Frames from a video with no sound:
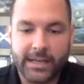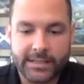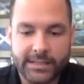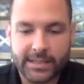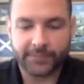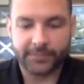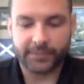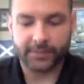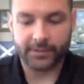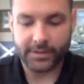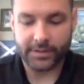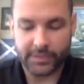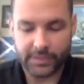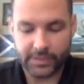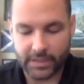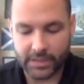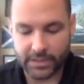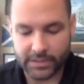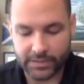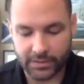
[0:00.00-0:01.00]
definitely
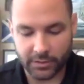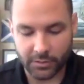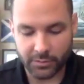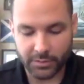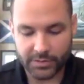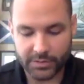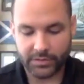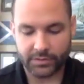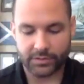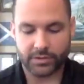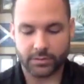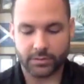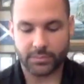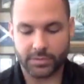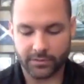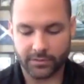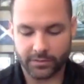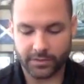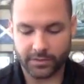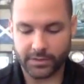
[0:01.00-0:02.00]
C.S. Lewis in
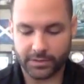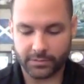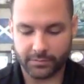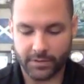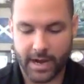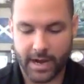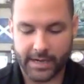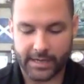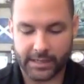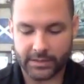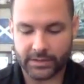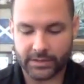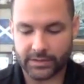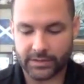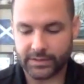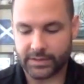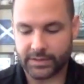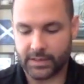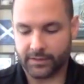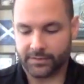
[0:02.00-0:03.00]
terms of his writings and
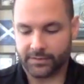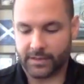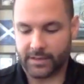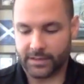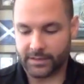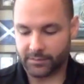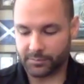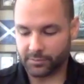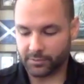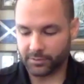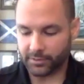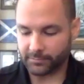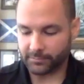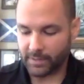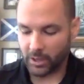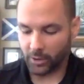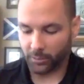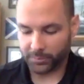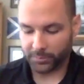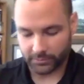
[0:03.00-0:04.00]
stuff. That has really
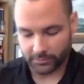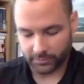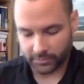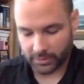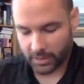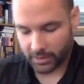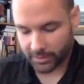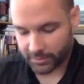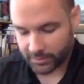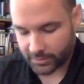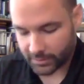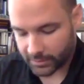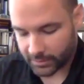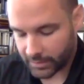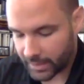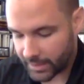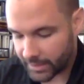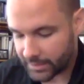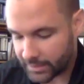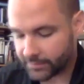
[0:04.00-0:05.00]
helped along a
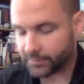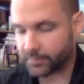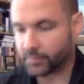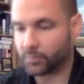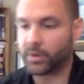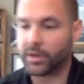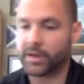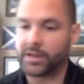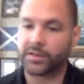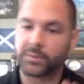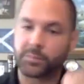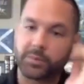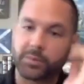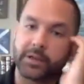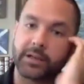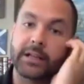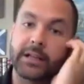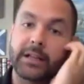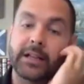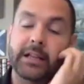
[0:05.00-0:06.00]
lot of different ways.
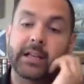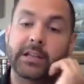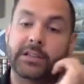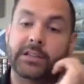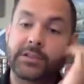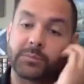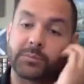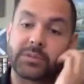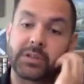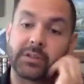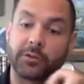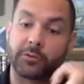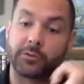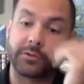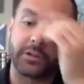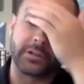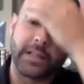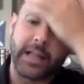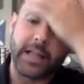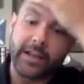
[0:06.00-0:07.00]
But in terms of a
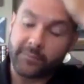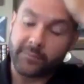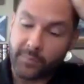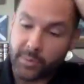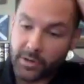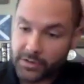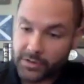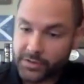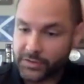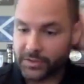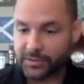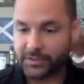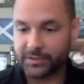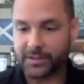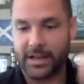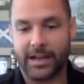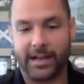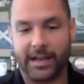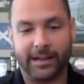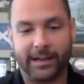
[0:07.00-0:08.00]
real life person,
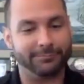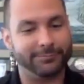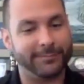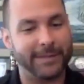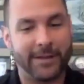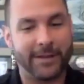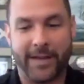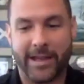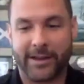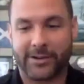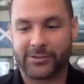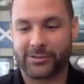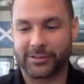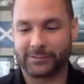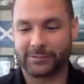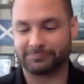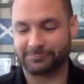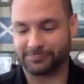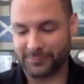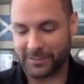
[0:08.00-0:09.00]
I've
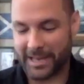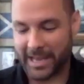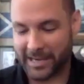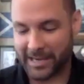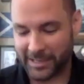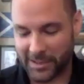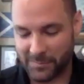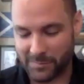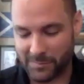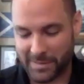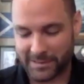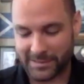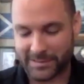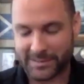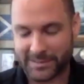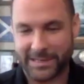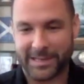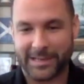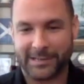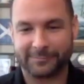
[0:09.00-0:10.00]
actually got to
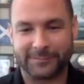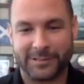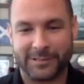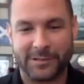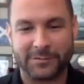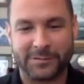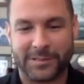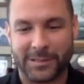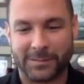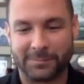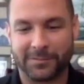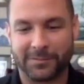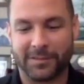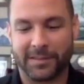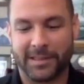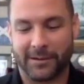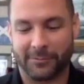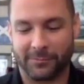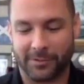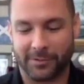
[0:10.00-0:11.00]
commend you, Tim, for
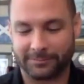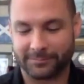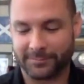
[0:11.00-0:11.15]
that one.